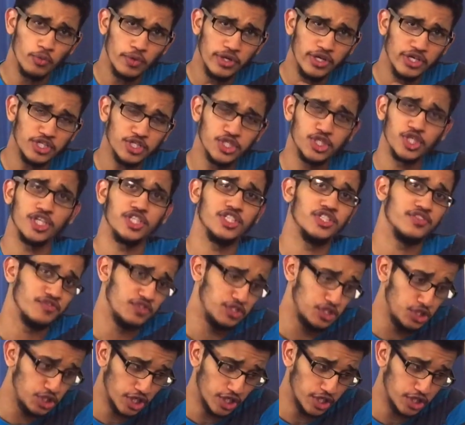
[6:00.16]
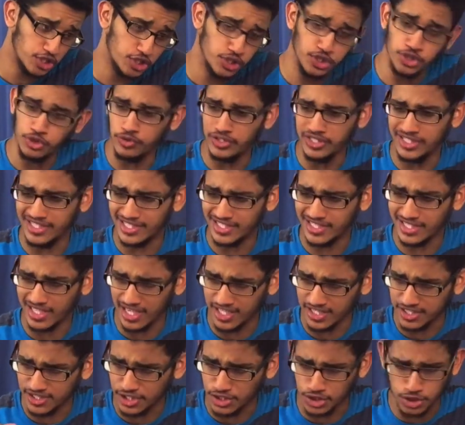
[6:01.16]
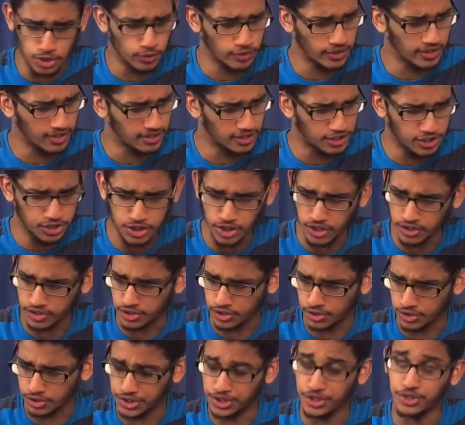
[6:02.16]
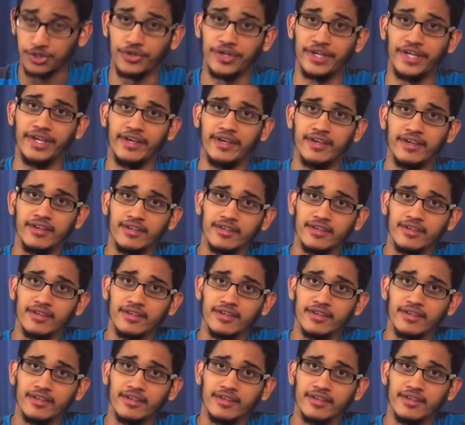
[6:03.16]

are we to judge if Judge Judy decides to jokingly judge her jury?